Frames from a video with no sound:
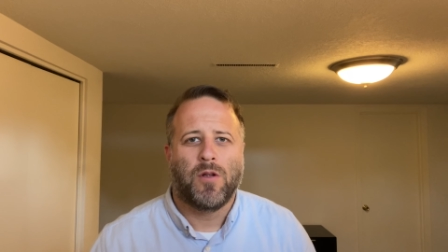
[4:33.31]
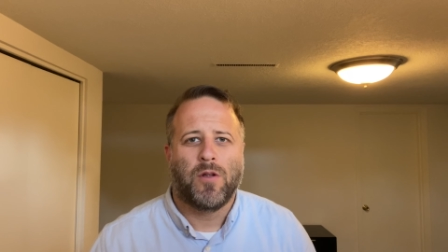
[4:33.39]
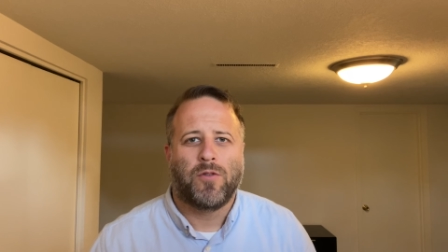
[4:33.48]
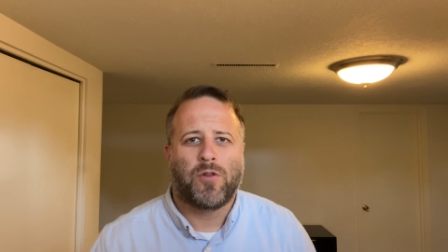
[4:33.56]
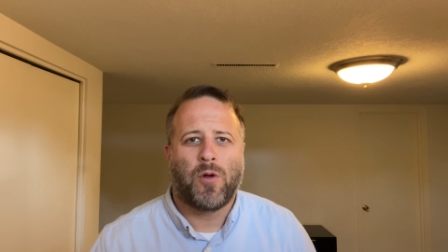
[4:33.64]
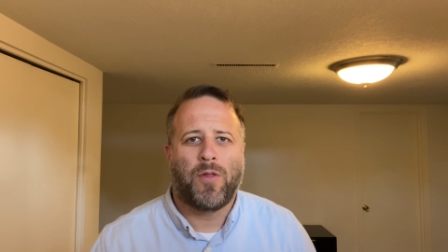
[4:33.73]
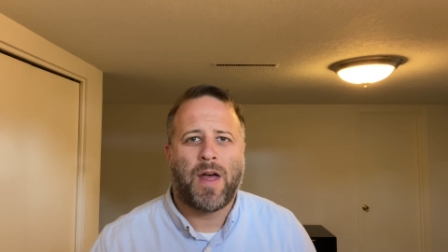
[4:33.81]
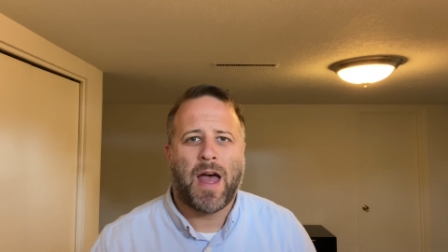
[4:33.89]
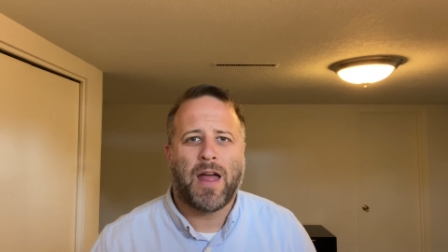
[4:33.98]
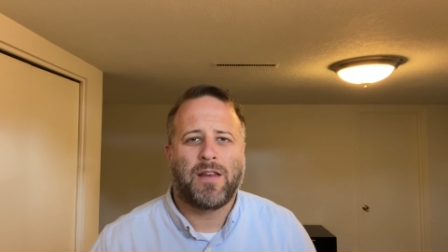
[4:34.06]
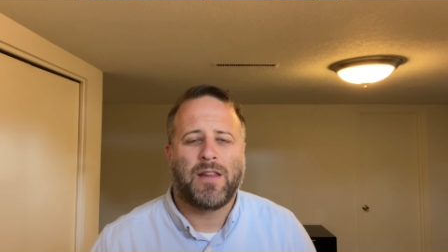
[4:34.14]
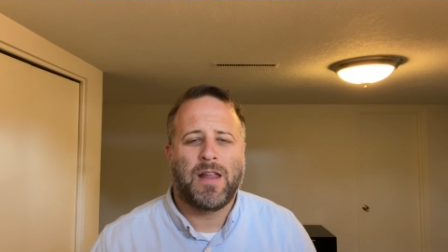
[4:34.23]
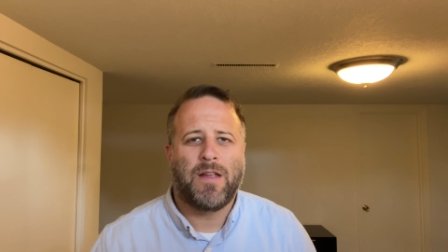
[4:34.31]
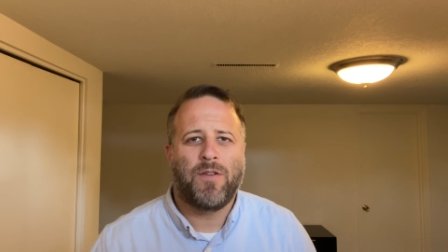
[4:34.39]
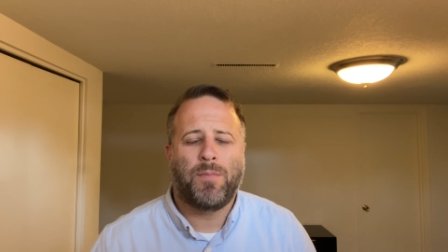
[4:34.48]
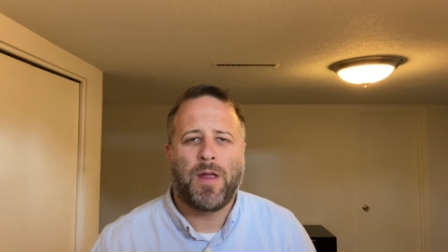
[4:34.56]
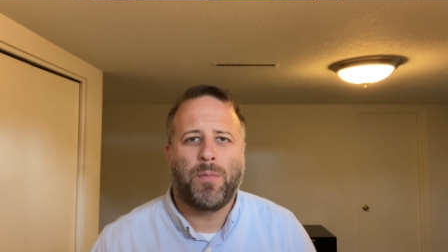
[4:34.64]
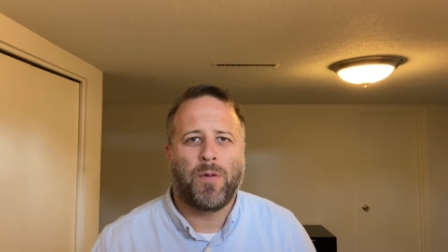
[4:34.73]
so that even
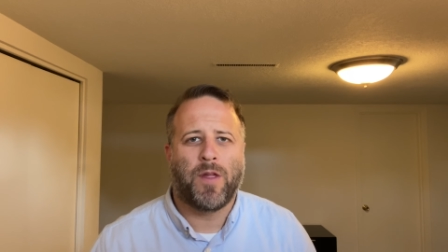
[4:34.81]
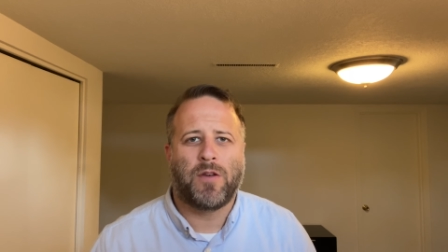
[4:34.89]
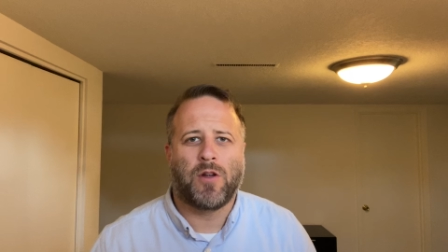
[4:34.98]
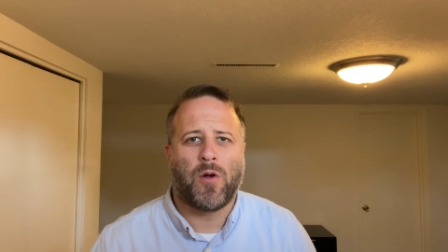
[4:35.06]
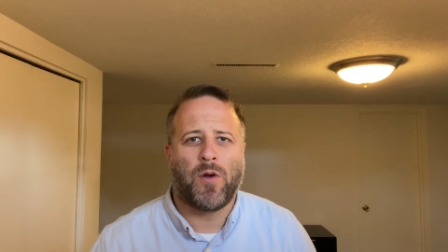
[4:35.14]
people that don't